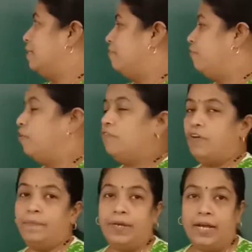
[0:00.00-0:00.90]
the four
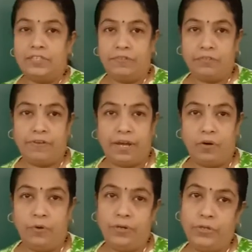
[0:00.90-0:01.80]
formulas which we are
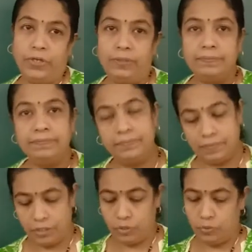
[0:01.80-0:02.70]
going
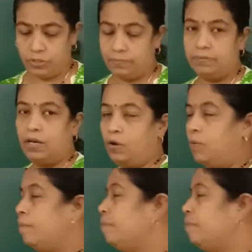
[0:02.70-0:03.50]
to use. Now